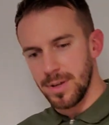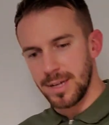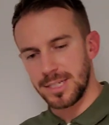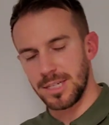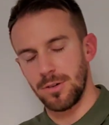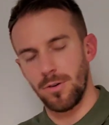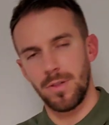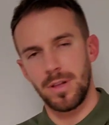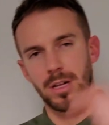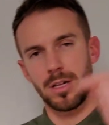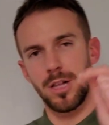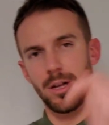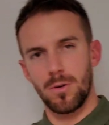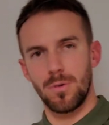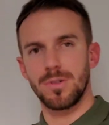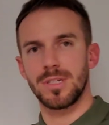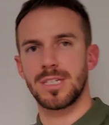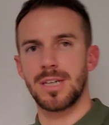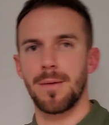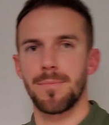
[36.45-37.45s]
Next thing you know, they click
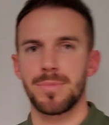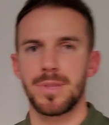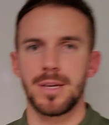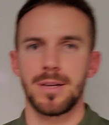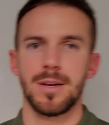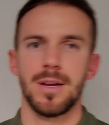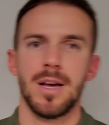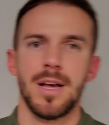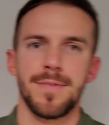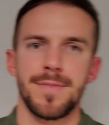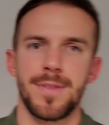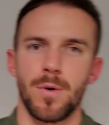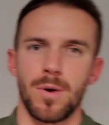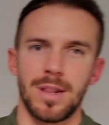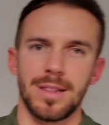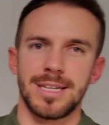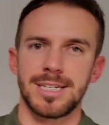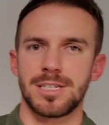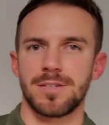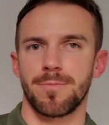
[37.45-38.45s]
on something, they want
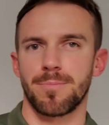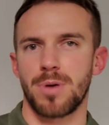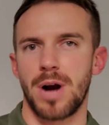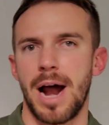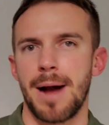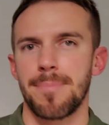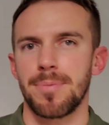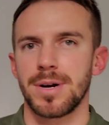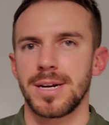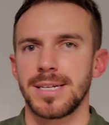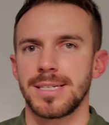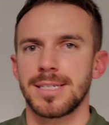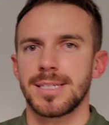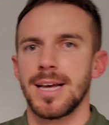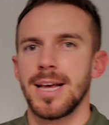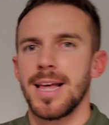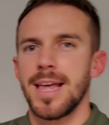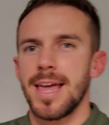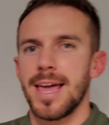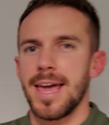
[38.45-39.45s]
a list of
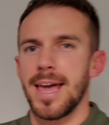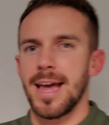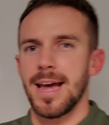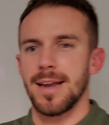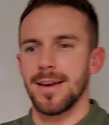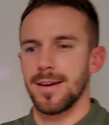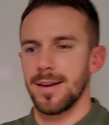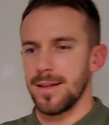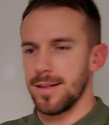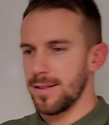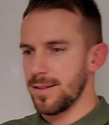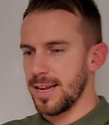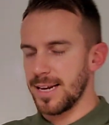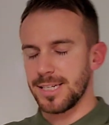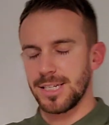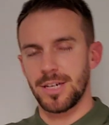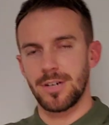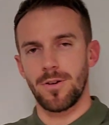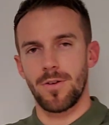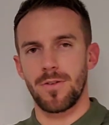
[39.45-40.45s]
properties, and
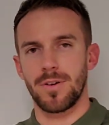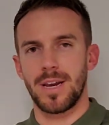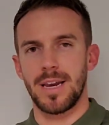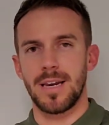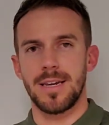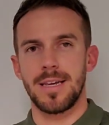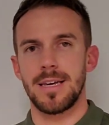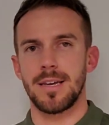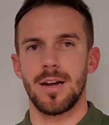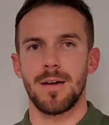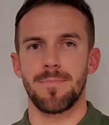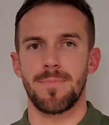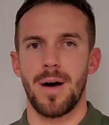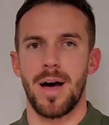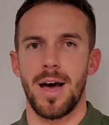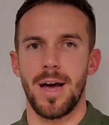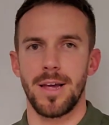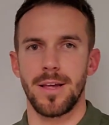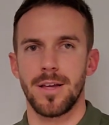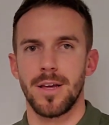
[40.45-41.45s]
next thing you know, they're getting hit up
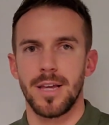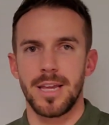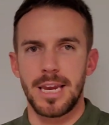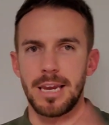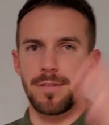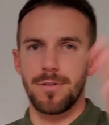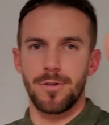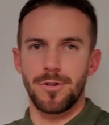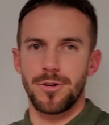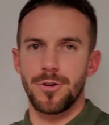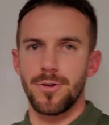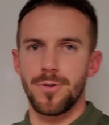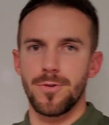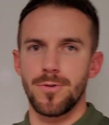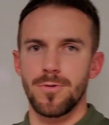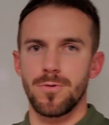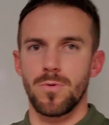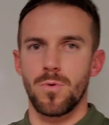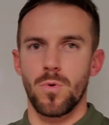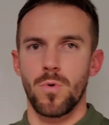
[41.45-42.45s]
by either
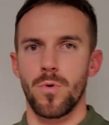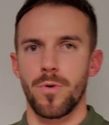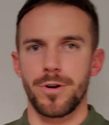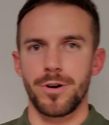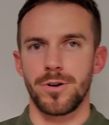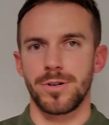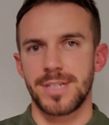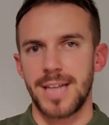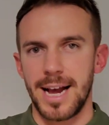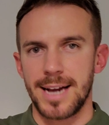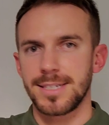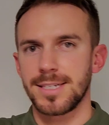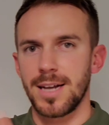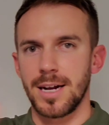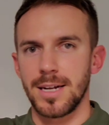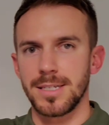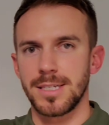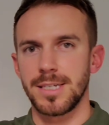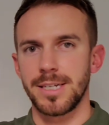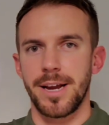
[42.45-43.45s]
you or your text
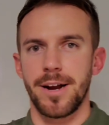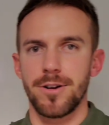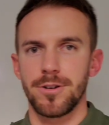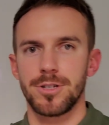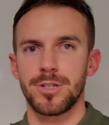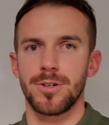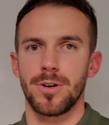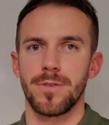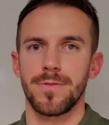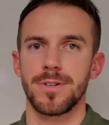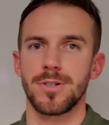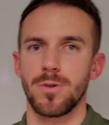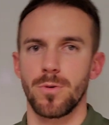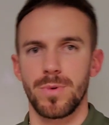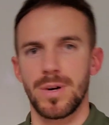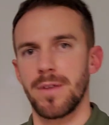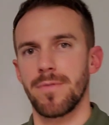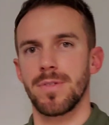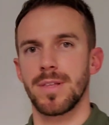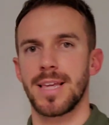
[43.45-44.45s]
concierge service or
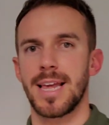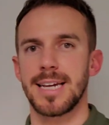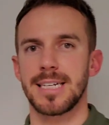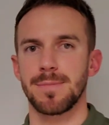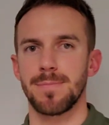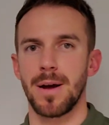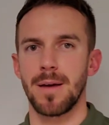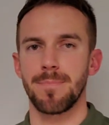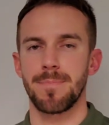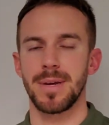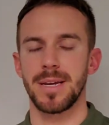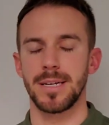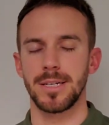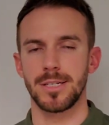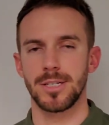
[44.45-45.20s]
whatever the case might be.